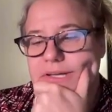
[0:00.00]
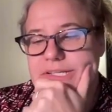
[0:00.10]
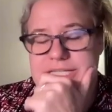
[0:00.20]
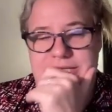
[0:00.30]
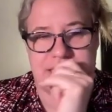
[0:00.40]

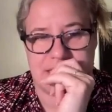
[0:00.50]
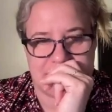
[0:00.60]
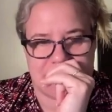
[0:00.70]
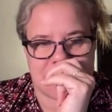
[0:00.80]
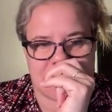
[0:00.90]
Disney
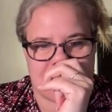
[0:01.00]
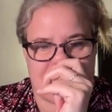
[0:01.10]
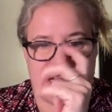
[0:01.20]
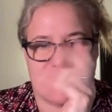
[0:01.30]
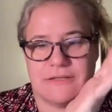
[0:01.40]
and things like
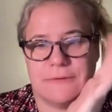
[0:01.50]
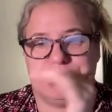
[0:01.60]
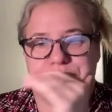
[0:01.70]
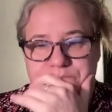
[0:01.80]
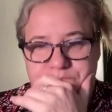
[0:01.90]
that. So
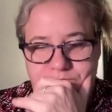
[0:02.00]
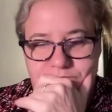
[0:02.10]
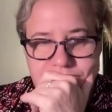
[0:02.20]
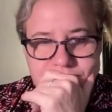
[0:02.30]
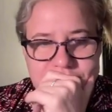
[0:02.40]

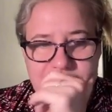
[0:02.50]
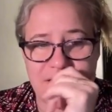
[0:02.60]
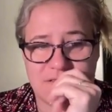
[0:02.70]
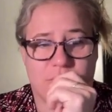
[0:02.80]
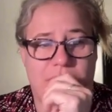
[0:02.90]

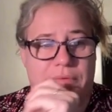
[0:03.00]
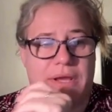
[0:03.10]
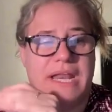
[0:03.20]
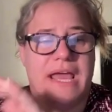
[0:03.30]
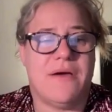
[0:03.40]
that's where we're at
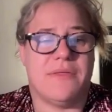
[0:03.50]
right now.